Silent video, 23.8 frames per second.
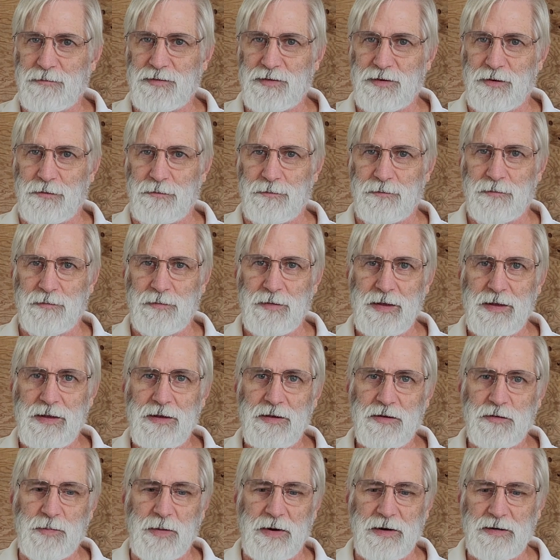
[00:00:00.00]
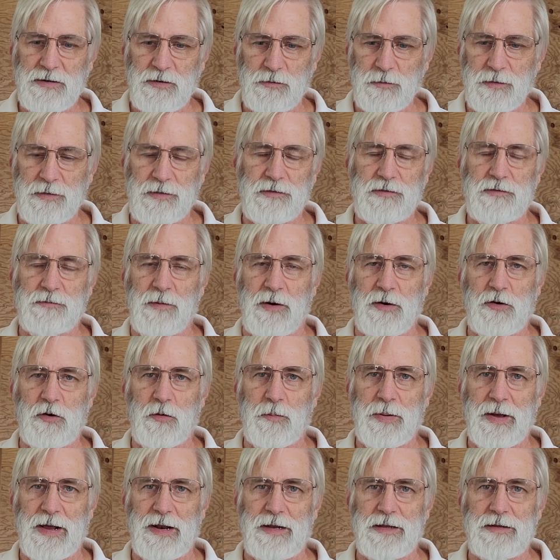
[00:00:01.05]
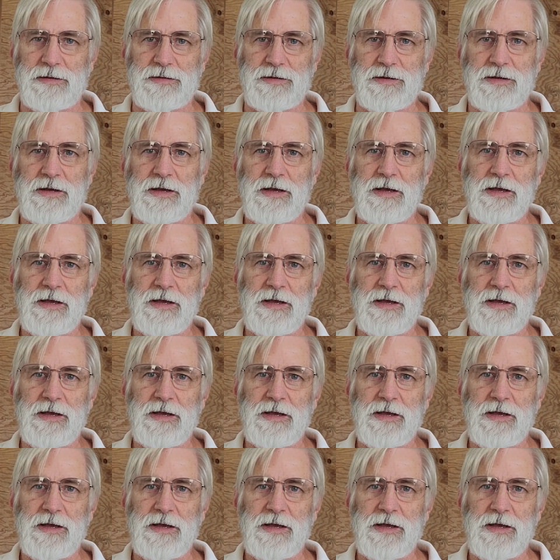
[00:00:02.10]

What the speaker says: So, especially with the smoker pellets,